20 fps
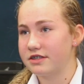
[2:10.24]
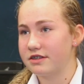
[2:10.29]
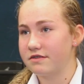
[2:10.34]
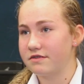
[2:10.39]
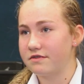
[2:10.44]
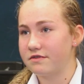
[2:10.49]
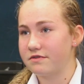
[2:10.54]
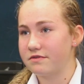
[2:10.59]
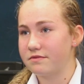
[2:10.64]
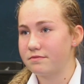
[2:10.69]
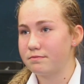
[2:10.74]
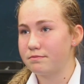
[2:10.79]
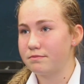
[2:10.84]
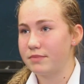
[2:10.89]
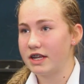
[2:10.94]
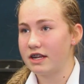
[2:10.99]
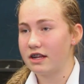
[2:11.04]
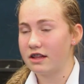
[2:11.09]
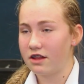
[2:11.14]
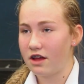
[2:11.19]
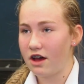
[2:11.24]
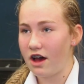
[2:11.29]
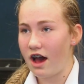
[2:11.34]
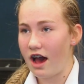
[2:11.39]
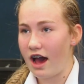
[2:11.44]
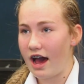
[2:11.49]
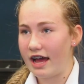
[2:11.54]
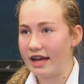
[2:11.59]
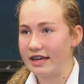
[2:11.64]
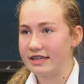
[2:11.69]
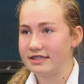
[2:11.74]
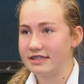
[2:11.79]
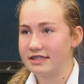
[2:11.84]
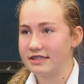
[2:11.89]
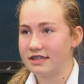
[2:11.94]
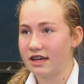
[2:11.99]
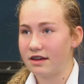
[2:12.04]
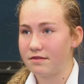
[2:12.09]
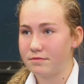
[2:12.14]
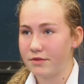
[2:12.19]
have been a lot higher
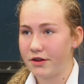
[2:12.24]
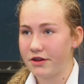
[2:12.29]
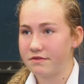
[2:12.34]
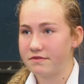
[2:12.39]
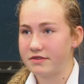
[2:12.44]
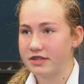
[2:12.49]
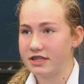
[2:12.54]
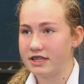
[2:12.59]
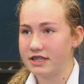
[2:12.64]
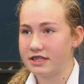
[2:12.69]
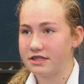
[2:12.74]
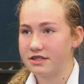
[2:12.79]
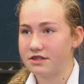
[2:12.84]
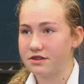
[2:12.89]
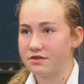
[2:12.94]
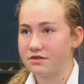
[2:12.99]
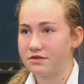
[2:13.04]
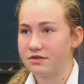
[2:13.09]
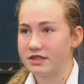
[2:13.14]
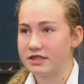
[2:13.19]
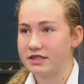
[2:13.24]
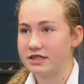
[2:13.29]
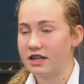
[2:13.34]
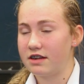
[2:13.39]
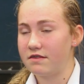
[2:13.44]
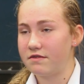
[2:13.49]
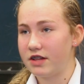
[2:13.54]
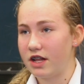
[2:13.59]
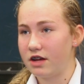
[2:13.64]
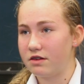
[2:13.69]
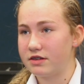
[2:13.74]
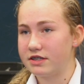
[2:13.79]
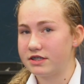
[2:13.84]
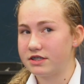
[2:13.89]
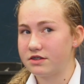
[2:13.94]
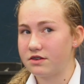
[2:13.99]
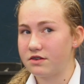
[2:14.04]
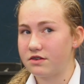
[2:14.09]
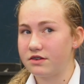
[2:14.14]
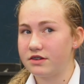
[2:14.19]
since I've moved to this school instead of lower
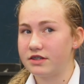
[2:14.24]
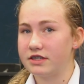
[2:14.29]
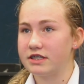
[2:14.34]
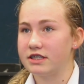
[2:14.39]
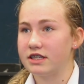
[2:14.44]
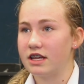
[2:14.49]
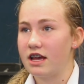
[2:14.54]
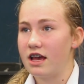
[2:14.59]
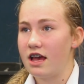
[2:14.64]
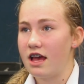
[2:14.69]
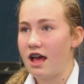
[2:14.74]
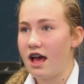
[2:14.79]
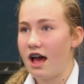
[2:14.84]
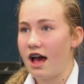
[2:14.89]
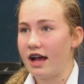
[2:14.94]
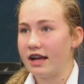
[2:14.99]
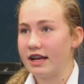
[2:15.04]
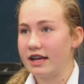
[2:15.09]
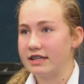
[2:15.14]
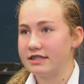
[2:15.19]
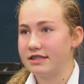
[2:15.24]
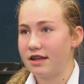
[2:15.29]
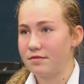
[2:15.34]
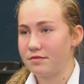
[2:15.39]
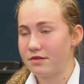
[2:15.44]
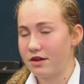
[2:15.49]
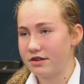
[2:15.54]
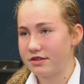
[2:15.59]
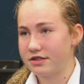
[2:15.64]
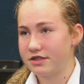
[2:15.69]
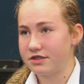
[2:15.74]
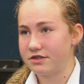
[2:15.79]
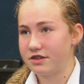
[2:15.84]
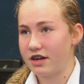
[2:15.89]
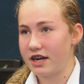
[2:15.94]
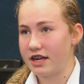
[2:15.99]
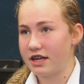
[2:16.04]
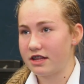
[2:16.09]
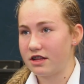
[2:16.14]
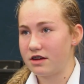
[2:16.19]
scores. I guess I'm
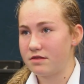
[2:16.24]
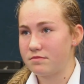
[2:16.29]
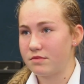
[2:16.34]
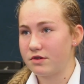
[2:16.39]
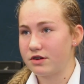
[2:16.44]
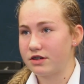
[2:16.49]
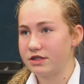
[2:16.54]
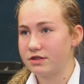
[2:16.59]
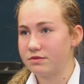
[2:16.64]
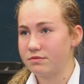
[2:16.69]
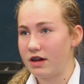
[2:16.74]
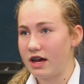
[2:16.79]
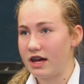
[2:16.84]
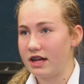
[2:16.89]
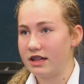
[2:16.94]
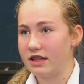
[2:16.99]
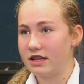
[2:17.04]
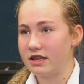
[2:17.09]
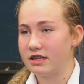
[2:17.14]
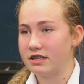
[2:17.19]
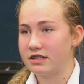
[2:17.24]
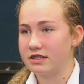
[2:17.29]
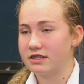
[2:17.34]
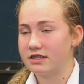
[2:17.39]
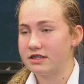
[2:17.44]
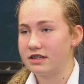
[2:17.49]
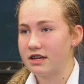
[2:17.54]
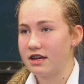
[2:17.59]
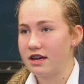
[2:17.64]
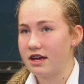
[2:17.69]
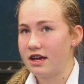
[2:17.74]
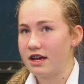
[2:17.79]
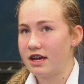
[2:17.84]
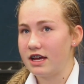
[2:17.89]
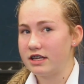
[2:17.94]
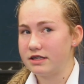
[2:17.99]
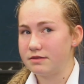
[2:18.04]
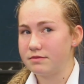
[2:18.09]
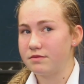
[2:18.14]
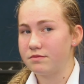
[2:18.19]
concentrating a lot more as well, and
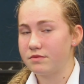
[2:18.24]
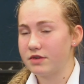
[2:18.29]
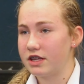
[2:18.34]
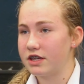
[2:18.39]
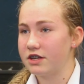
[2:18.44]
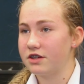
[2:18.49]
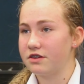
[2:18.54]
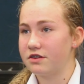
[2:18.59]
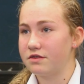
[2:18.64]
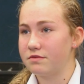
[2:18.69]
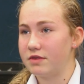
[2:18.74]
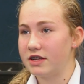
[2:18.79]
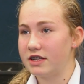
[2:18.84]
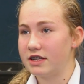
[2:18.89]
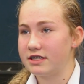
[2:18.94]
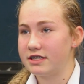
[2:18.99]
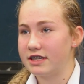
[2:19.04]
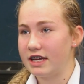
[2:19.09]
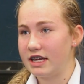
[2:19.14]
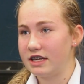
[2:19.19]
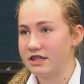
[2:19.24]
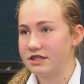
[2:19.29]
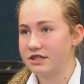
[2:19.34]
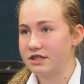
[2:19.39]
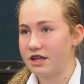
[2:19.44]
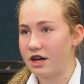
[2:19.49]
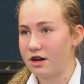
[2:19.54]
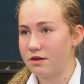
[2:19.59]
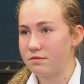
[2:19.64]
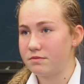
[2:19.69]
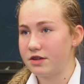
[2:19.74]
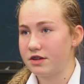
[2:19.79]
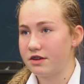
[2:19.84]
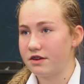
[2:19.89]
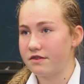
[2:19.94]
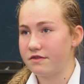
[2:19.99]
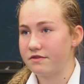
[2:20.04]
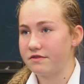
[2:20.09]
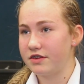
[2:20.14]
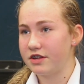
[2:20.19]
it's been really good when the teachers help
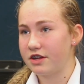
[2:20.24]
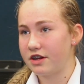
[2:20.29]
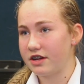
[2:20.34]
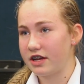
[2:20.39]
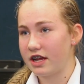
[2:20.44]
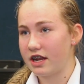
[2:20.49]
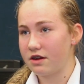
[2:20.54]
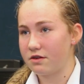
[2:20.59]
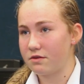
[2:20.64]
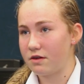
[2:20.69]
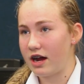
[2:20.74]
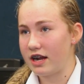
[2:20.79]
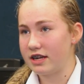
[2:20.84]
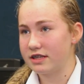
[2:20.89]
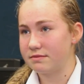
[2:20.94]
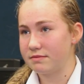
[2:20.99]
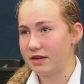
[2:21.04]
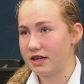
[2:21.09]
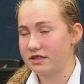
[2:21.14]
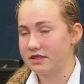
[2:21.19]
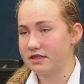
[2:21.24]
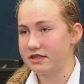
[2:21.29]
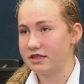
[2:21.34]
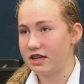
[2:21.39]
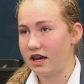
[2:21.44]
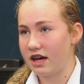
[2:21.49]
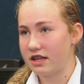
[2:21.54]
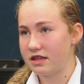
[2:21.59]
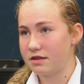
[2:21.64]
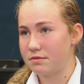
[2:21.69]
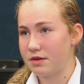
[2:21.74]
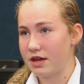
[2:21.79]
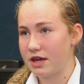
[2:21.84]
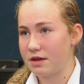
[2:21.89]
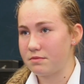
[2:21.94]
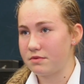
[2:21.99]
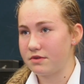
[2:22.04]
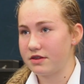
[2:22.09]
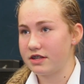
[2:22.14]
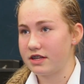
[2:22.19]
you if you don't get it quite as much as the other
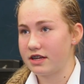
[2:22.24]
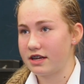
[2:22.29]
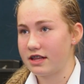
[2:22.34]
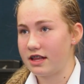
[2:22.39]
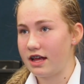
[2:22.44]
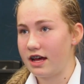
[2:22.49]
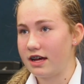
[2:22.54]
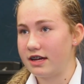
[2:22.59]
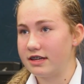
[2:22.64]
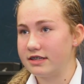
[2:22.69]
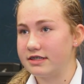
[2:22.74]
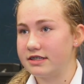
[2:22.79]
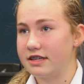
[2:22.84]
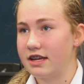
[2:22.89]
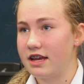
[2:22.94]
people in the class.